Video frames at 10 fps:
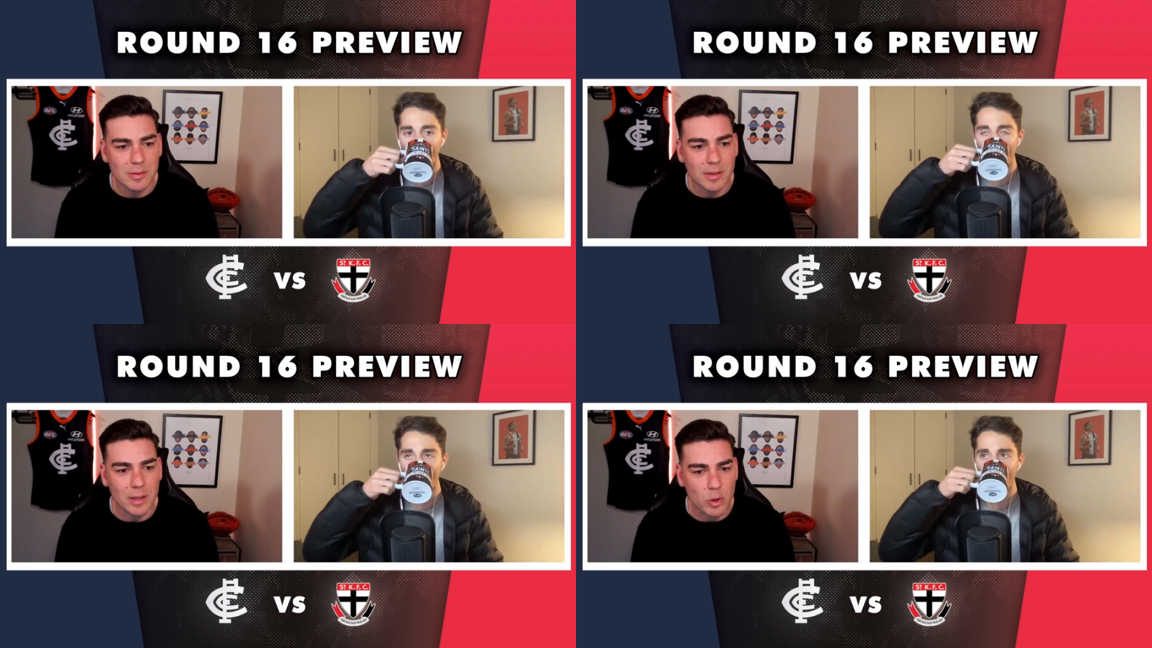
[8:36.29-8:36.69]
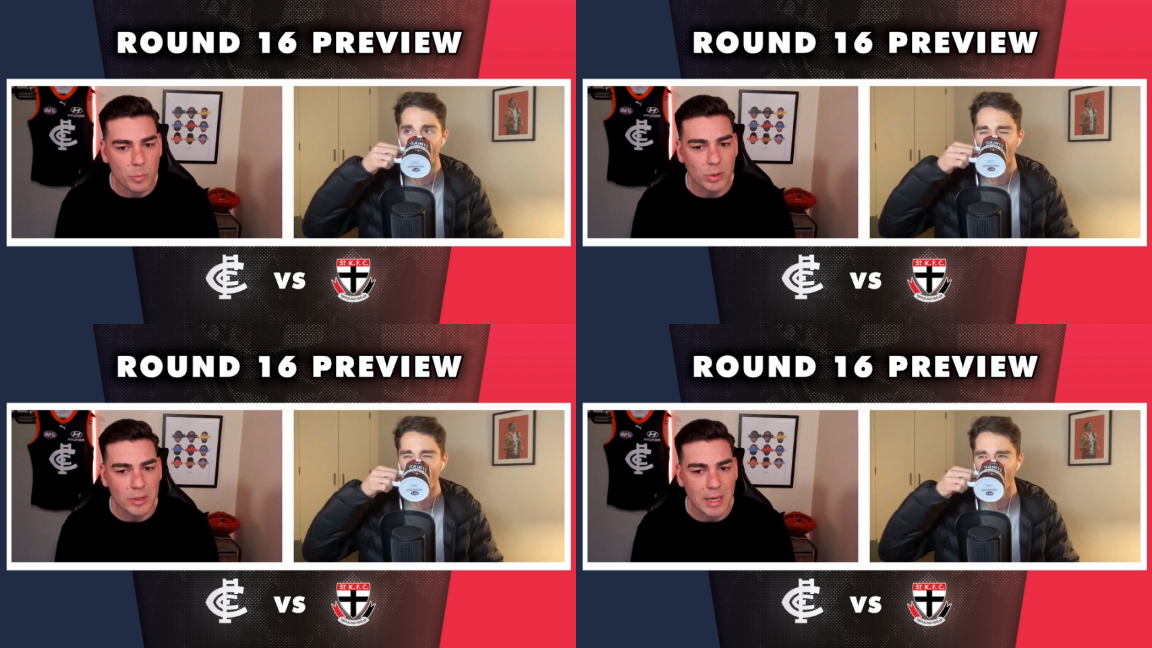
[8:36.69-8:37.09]
Speaker 1: that you
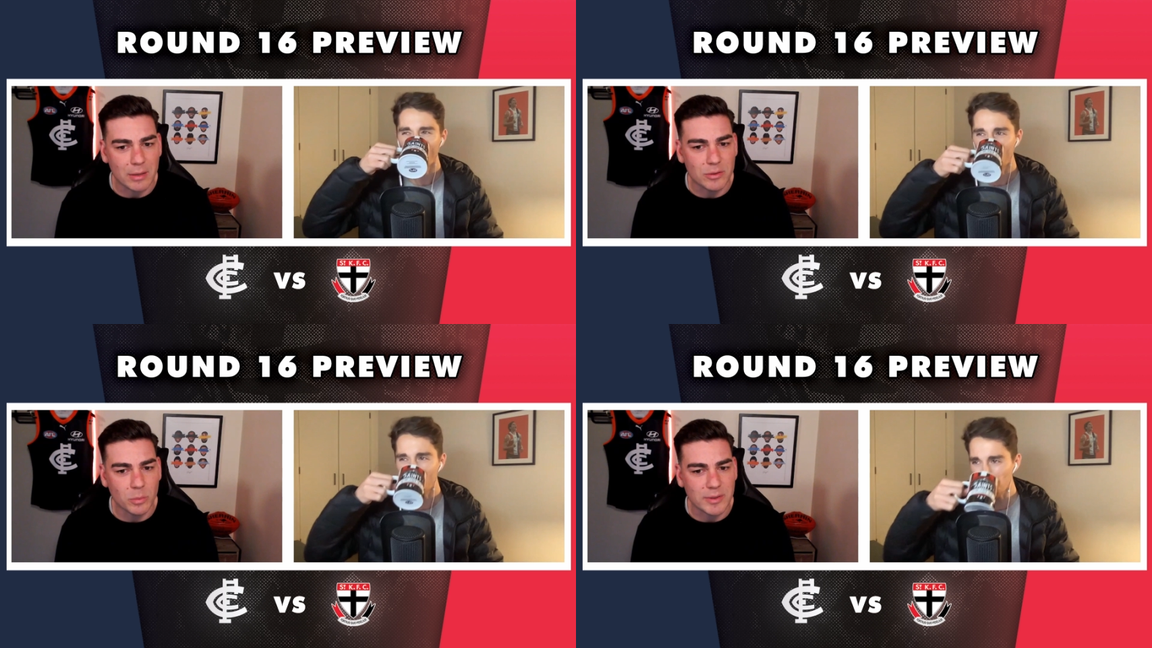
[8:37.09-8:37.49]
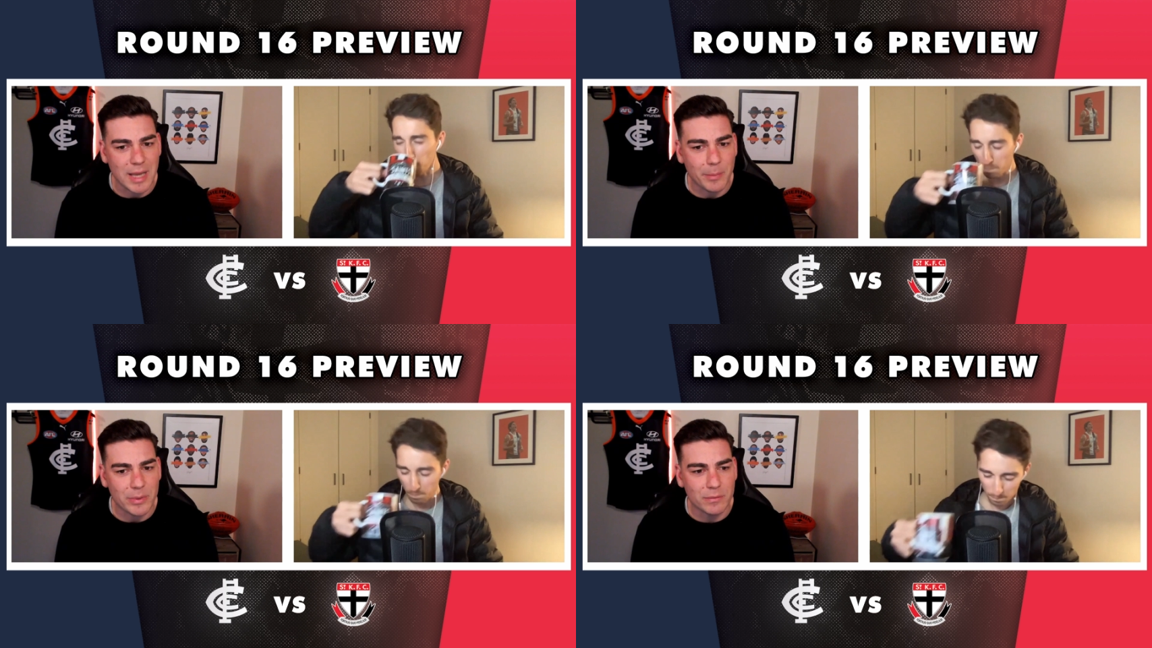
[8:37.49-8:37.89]
put it down to what's
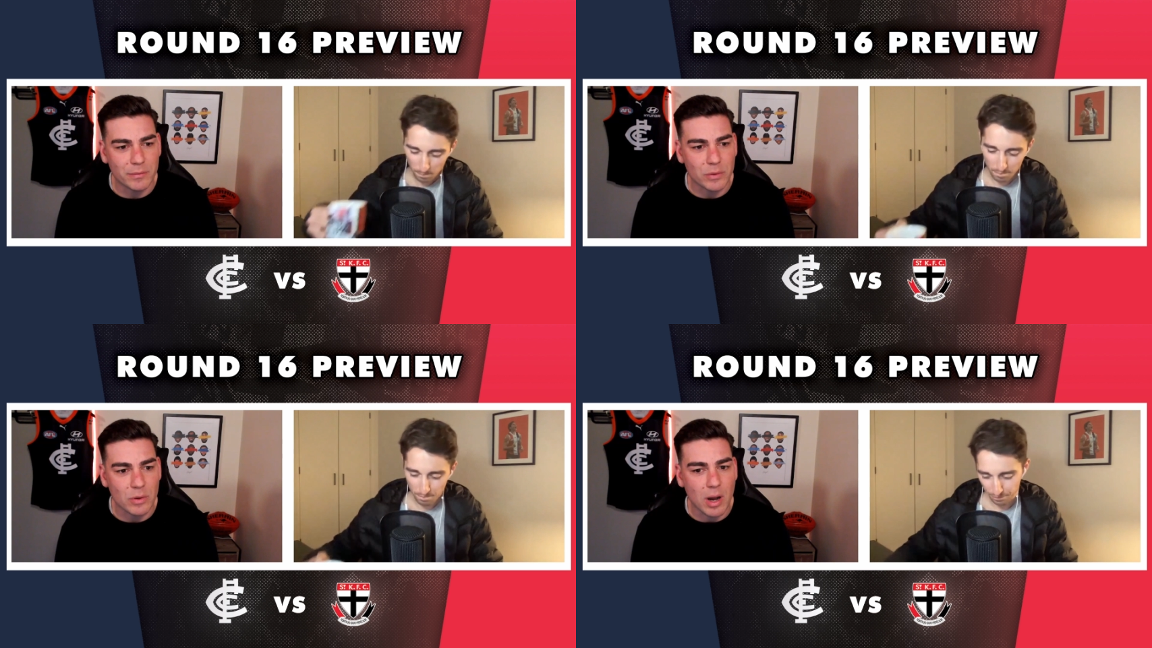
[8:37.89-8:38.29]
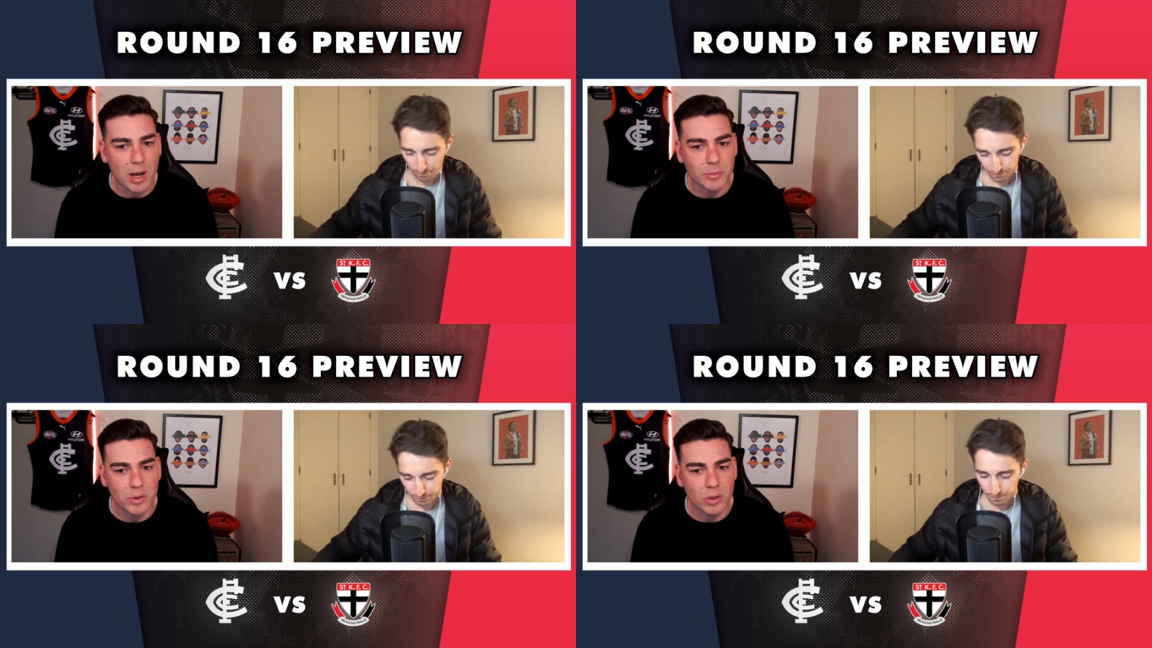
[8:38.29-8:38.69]
happened for you
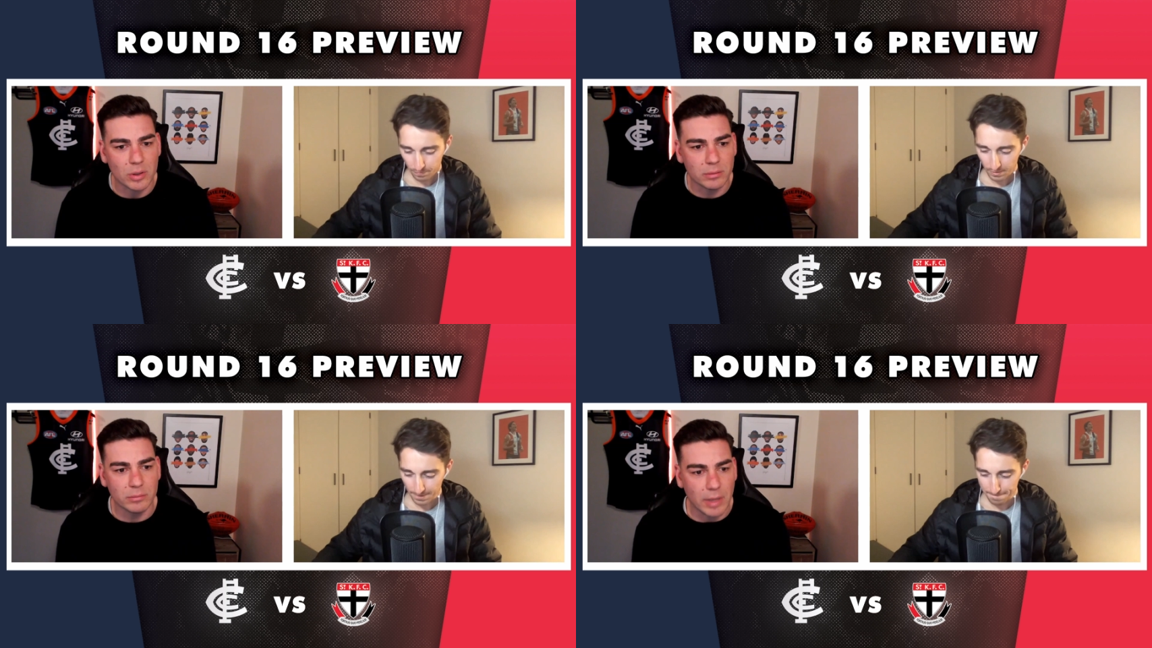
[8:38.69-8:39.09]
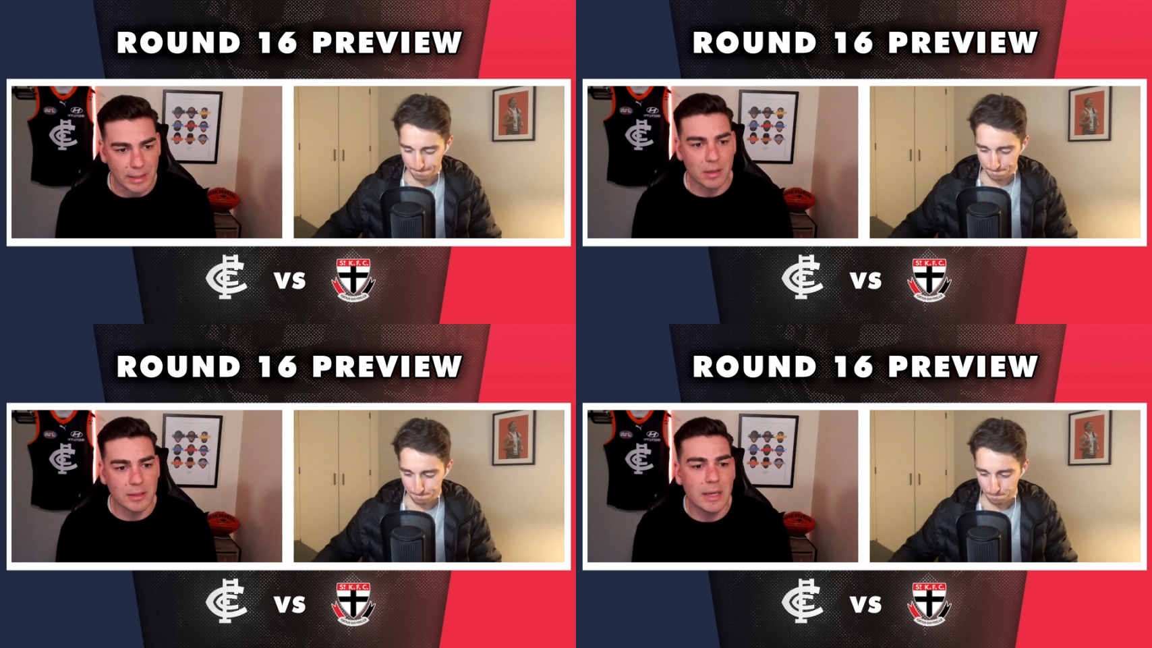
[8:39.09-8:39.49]
guys with you?
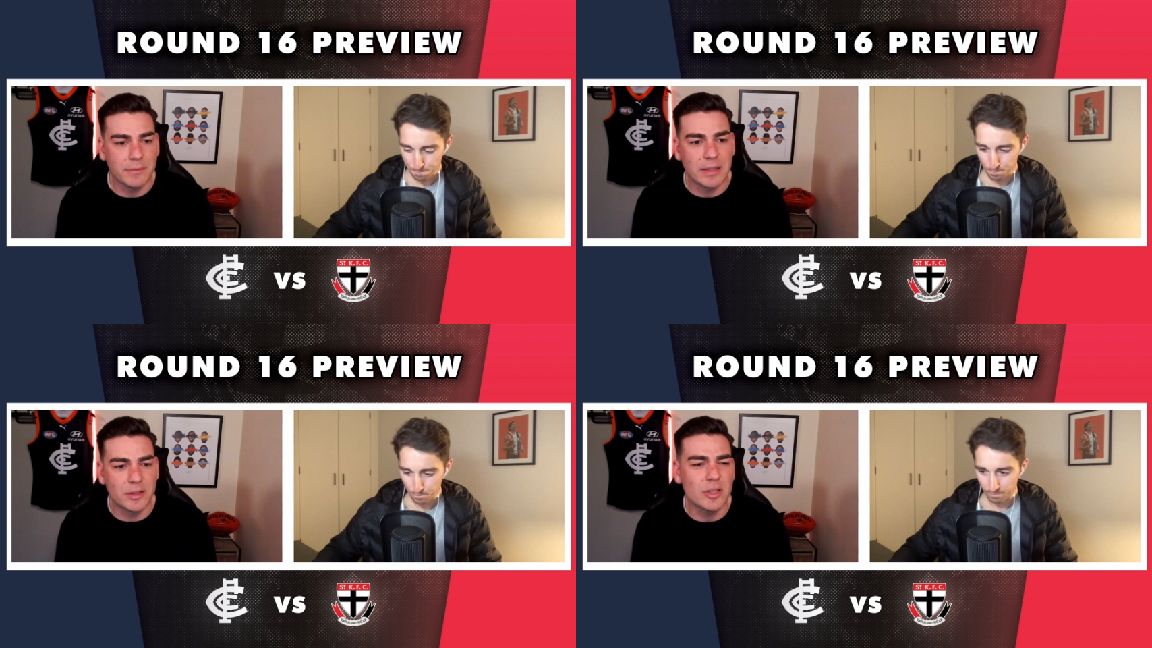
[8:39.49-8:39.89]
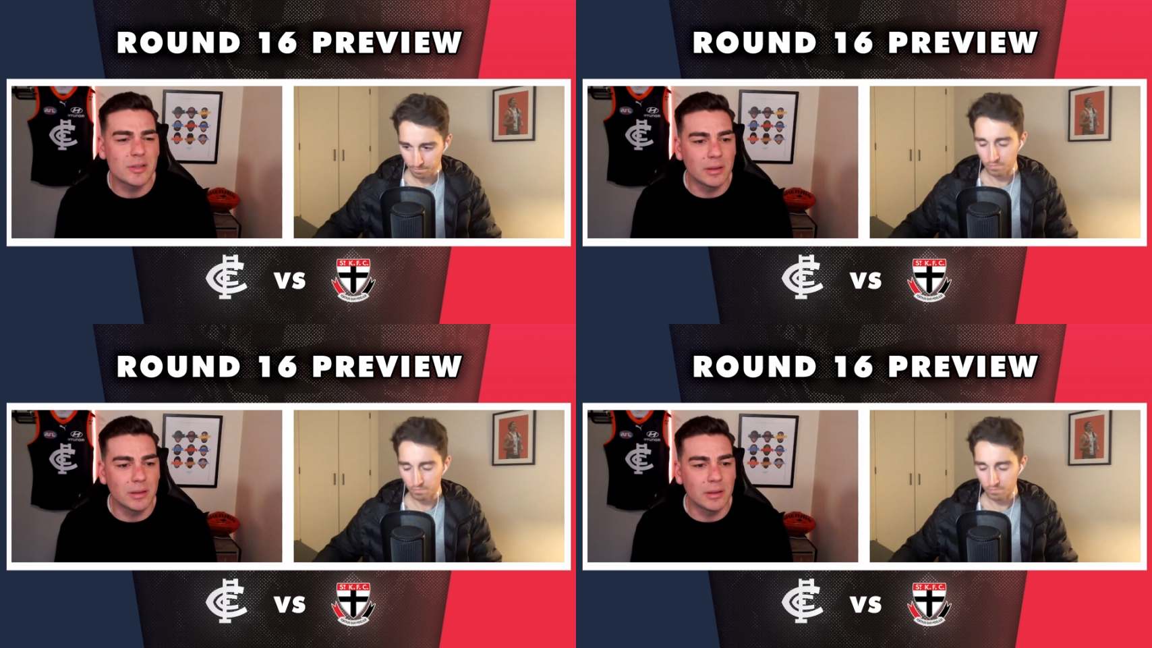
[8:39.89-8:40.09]
Like, it's just a